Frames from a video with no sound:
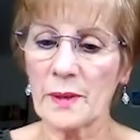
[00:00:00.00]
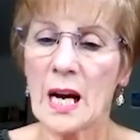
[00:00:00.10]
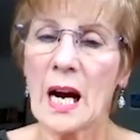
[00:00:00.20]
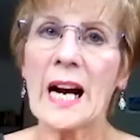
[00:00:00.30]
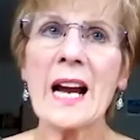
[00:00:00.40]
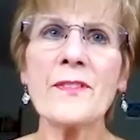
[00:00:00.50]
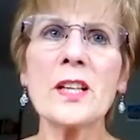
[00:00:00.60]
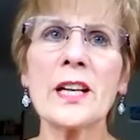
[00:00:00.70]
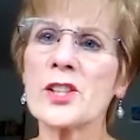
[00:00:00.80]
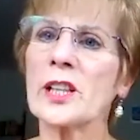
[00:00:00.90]
I haven't
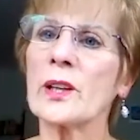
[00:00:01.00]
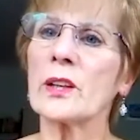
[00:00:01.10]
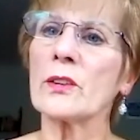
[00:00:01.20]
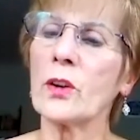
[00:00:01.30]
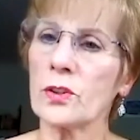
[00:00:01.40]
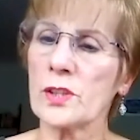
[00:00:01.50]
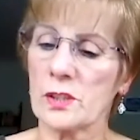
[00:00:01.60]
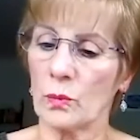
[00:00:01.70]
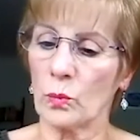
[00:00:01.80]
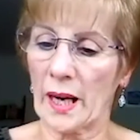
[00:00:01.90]
actually
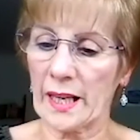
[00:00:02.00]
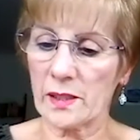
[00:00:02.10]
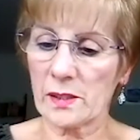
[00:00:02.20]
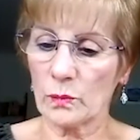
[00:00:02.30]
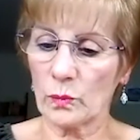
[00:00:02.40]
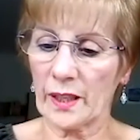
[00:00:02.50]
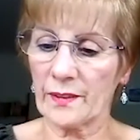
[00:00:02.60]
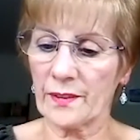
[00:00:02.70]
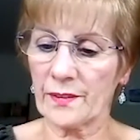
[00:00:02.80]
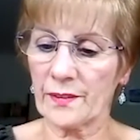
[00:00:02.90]
lost weight
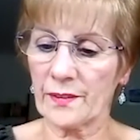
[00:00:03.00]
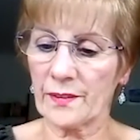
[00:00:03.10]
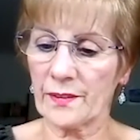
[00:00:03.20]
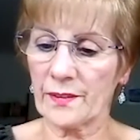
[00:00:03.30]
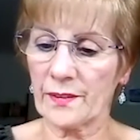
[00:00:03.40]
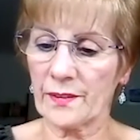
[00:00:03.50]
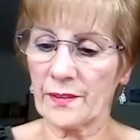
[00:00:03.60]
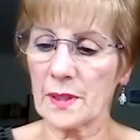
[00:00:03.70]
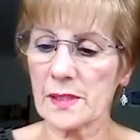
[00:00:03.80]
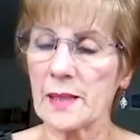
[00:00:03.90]
with
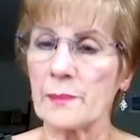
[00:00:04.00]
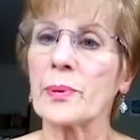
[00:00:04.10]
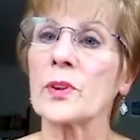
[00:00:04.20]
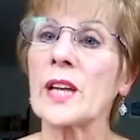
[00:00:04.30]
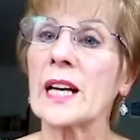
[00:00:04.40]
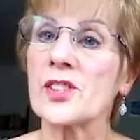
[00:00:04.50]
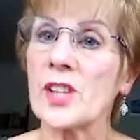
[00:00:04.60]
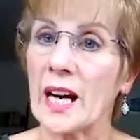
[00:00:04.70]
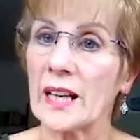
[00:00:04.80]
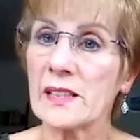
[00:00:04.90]
Slimpod as
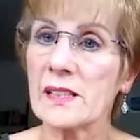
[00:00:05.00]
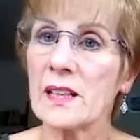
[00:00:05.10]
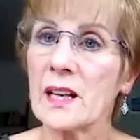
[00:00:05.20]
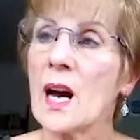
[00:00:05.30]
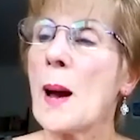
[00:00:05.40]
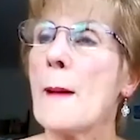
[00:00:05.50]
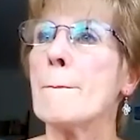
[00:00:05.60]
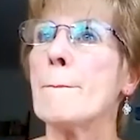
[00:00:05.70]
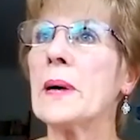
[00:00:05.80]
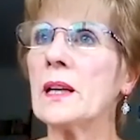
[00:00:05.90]
yet,
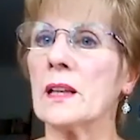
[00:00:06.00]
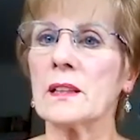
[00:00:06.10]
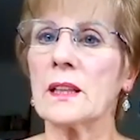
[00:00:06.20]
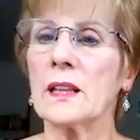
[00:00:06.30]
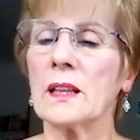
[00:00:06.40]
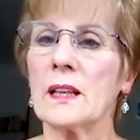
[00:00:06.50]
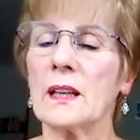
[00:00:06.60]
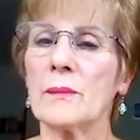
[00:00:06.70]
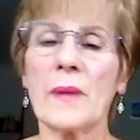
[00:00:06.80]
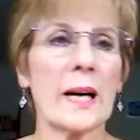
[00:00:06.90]
but
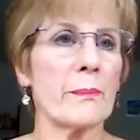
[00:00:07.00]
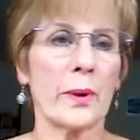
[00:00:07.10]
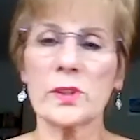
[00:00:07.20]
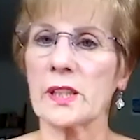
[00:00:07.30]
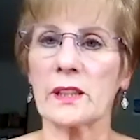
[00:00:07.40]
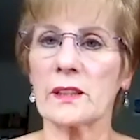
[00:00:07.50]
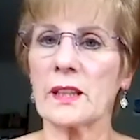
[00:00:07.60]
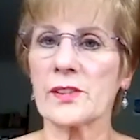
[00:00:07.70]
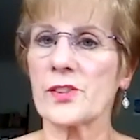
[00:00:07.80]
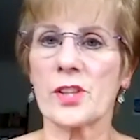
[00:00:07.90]
my body
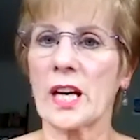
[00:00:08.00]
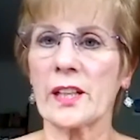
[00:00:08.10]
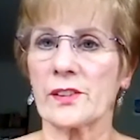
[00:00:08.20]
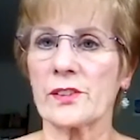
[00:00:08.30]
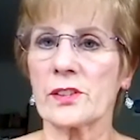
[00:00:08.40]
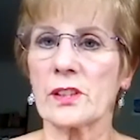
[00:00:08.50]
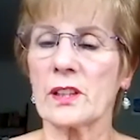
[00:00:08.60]
has changed.